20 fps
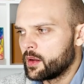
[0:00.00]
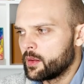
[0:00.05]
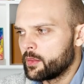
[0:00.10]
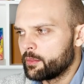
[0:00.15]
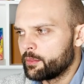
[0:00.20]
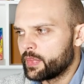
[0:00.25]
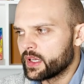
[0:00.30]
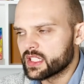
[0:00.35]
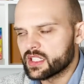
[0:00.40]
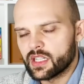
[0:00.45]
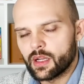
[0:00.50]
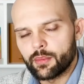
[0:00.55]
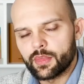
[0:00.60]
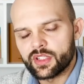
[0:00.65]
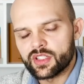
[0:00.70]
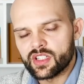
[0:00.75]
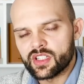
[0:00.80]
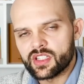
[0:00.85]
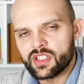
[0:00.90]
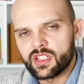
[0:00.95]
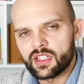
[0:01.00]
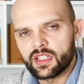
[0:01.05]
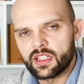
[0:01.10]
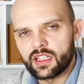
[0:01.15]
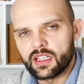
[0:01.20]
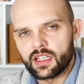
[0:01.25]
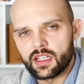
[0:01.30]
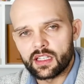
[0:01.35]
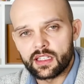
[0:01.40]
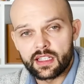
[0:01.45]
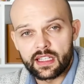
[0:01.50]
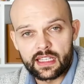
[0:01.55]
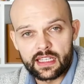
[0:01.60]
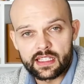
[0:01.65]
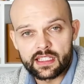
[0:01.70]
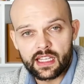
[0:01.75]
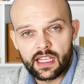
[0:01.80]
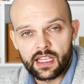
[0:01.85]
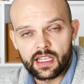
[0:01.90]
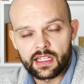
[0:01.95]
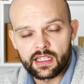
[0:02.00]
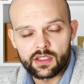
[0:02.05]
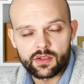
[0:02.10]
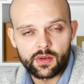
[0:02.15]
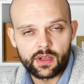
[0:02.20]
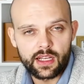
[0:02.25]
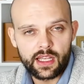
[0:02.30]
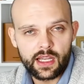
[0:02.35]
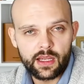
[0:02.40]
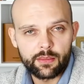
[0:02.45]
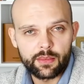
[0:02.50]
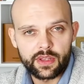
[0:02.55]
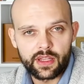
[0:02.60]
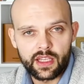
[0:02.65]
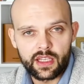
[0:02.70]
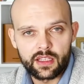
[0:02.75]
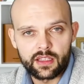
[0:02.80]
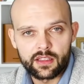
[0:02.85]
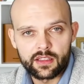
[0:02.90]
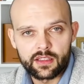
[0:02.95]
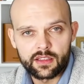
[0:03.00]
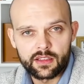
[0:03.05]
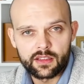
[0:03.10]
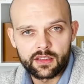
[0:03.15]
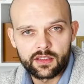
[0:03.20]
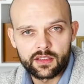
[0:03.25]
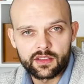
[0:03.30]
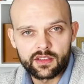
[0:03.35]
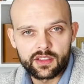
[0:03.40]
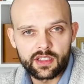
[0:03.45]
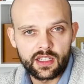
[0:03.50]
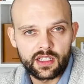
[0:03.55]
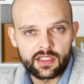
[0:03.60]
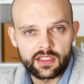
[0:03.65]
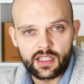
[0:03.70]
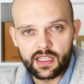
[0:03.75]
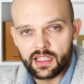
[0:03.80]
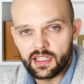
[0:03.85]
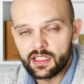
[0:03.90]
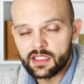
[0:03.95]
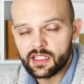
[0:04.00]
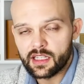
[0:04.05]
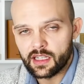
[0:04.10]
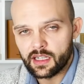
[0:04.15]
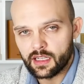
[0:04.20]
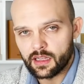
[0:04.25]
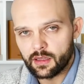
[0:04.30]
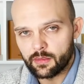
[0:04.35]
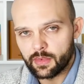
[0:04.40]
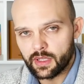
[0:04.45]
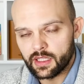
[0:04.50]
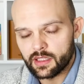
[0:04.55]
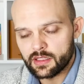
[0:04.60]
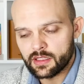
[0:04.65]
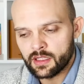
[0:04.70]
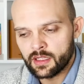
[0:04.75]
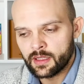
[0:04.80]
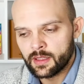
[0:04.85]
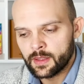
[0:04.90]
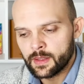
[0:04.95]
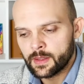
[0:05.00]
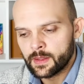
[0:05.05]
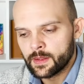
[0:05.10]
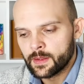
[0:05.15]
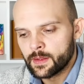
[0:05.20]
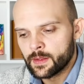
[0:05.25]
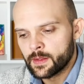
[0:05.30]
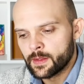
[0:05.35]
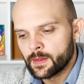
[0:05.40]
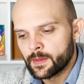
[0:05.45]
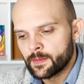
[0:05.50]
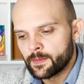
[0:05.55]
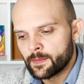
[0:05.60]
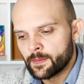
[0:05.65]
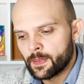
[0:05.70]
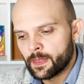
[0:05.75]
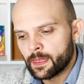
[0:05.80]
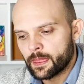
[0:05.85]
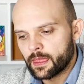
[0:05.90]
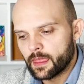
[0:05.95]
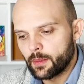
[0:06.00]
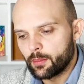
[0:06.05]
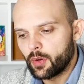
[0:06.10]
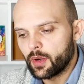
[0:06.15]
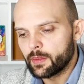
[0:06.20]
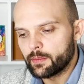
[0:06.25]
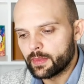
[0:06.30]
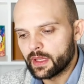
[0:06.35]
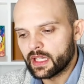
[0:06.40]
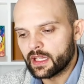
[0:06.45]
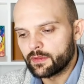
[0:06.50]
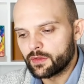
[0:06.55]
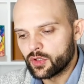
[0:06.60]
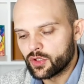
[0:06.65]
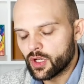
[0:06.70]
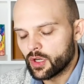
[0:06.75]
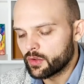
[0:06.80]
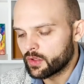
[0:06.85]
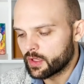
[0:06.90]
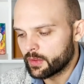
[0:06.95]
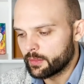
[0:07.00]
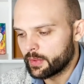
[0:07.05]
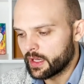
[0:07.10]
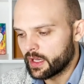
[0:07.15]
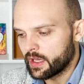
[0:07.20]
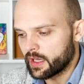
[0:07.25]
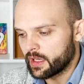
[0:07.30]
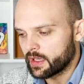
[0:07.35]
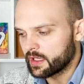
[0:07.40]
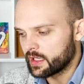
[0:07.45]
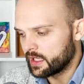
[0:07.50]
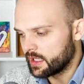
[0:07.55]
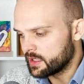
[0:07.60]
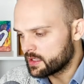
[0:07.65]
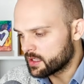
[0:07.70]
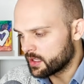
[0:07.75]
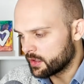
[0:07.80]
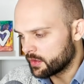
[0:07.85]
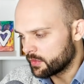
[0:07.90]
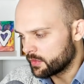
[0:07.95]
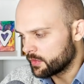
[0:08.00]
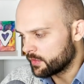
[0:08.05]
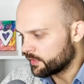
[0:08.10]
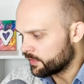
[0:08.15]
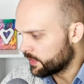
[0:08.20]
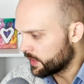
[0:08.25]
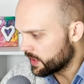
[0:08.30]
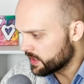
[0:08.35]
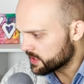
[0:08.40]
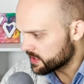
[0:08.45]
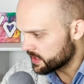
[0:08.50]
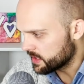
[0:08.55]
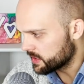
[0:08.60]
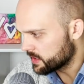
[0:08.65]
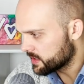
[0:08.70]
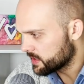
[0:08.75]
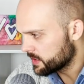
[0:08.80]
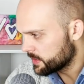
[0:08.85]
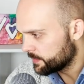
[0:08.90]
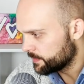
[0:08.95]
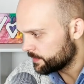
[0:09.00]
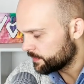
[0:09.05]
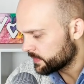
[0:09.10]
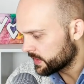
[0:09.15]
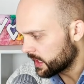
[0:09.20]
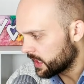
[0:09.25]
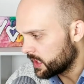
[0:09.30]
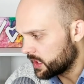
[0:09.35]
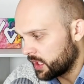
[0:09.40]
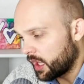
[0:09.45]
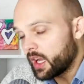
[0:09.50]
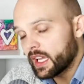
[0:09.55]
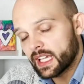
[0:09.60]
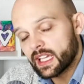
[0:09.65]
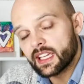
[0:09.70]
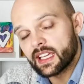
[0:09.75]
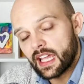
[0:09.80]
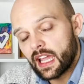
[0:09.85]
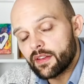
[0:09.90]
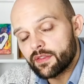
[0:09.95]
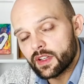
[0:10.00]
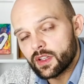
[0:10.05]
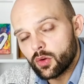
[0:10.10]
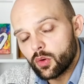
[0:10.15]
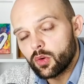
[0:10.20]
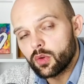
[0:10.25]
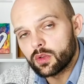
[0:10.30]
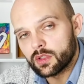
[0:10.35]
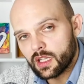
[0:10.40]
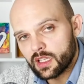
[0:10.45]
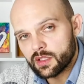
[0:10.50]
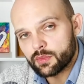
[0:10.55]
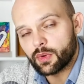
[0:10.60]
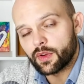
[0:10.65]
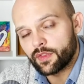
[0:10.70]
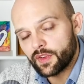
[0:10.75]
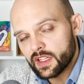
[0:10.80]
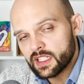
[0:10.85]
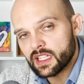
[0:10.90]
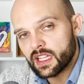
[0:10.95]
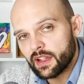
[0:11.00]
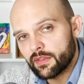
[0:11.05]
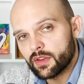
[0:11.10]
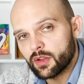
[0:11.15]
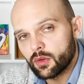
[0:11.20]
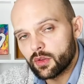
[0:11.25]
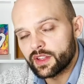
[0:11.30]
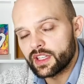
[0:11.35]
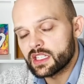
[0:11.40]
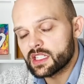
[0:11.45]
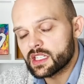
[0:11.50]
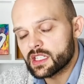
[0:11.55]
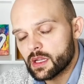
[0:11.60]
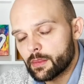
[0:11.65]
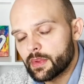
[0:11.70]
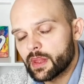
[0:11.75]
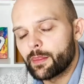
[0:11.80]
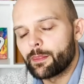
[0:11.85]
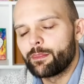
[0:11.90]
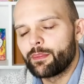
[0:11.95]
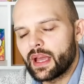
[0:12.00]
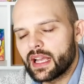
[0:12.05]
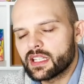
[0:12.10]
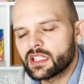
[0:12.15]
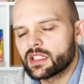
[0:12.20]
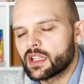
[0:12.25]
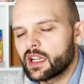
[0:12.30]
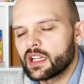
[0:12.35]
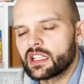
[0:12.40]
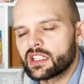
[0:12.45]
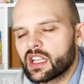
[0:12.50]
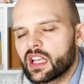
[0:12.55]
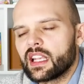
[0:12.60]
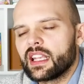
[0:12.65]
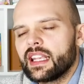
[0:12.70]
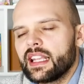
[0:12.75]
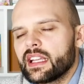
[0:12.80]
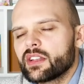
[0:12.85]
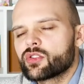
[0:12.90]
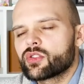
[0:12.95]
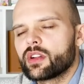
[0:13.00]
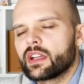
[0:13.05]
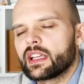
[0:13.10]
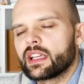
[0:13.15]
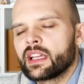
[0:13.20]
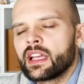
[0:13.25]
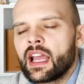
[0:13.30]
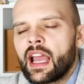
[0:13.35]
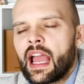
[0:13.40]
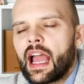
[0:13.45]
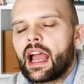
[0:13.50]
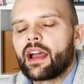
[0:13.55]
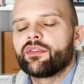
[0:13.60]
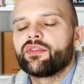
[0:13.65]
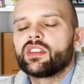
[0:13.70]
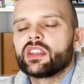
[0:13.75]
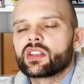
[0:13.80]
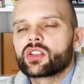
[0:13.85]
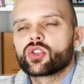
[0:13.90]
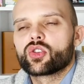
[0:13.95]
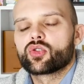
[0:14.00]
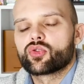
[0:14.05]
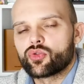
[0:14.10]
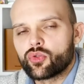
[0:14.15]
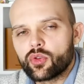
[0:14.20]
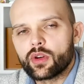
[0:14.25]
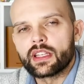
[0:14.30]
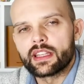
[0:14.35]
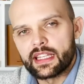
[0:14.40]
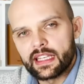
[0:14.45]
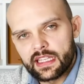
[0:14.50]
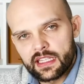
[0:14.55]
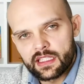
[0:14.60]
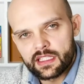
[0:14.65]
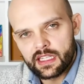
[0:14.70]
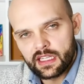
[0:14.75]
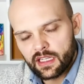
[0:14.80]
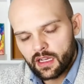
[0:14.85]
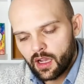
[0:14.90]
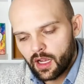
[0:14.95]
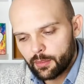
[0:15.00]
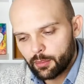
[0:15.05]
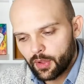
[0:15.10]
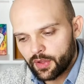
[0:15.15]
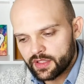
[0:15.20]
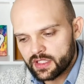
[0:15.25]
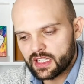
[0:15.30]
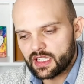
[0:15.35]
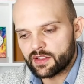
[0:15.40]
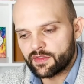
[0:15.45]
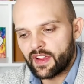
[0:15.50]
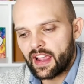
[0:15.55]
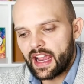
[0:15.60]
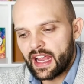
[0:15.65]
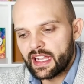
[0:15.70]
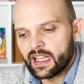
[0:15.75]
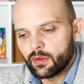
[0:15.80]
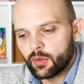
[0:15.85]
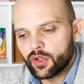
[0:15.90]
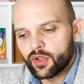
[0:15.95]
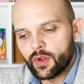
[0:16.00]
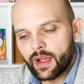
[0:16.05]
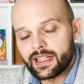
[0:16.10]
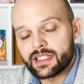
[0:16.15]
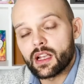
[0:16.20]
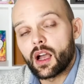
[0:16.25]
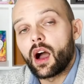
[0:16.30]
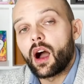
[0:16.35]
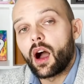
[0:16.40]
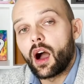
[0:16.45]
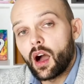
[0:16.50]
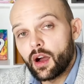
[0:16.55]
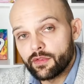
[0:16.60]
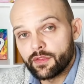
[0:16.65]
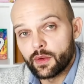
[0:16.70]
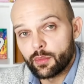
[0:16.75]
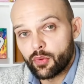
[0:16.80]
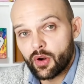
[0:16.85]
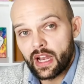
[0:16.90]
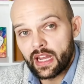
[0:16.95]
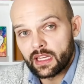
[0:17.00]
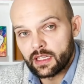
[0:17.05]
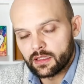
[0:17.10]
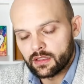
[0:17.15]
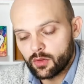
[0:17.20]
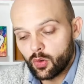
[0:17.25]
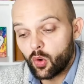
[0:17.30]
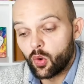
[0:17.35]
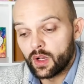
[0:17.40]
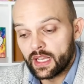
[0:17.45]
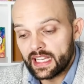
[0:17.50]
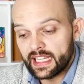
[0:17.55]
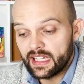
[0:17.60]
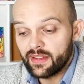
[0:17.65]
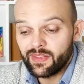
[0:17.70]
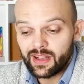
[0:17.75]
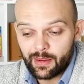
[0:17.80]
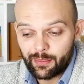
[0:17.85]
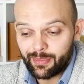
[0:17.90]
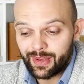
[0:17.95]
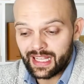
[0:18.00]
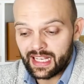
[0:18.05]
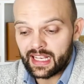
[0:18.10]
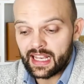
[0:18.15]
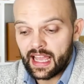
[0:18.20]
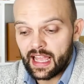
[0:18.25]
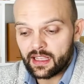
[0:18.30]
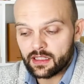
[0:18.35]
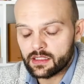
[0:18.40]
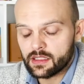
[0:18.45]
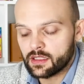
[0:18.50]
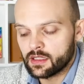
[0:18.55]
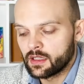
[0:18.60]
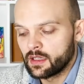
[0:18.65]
But someone just is taken into a lab and they change their eating a little bit. The point being, if you don't compare keto versus, like Kevin Hall does, Professor Kevin Hall, these are some of the best studies that literally have destroyed the insulin hypothesis for anyone who has half a brain or even a bit less.